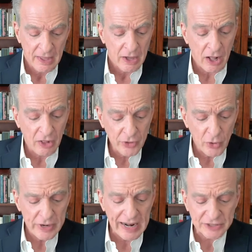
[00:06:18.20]
Although
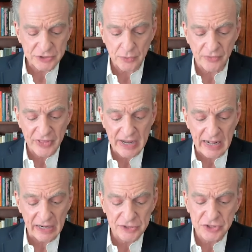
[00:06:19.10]
natural
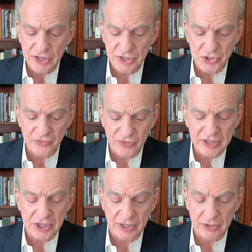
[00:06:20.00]
theology is
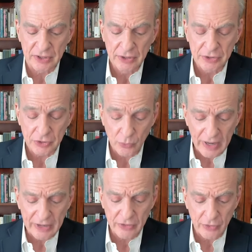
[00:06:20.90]
sufficient to
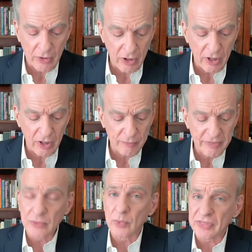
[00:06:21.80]
render all
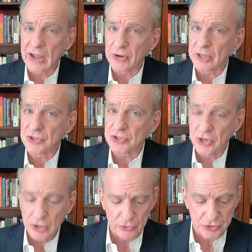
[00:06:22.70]
men without
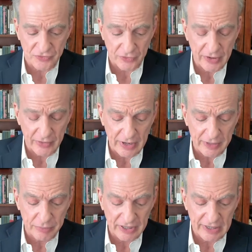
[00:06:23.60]
excuse for their
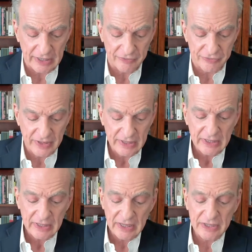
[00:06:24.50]
unbelief,
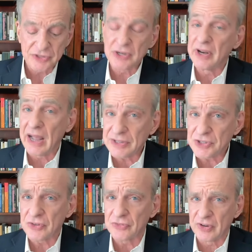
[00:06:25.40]
it is not
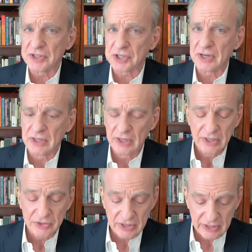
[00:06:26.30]
sufficient
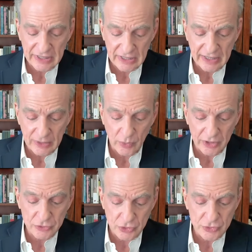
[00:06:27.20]
to lead
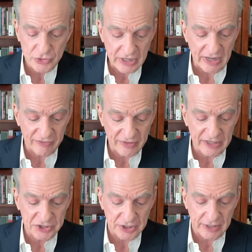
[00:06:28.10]
anyone to
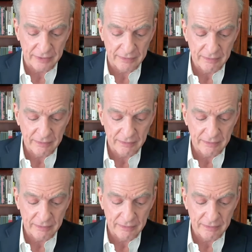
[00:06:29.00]
salvation.